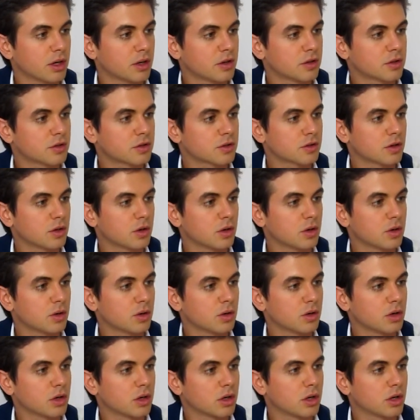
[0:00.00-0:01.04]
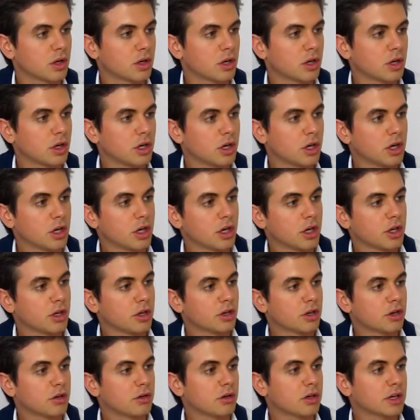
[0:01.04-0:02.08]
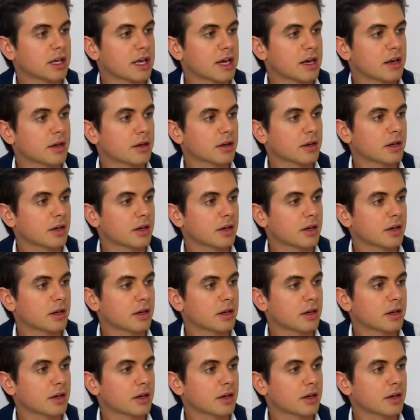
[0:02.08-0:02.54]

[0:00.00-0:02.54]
So, again,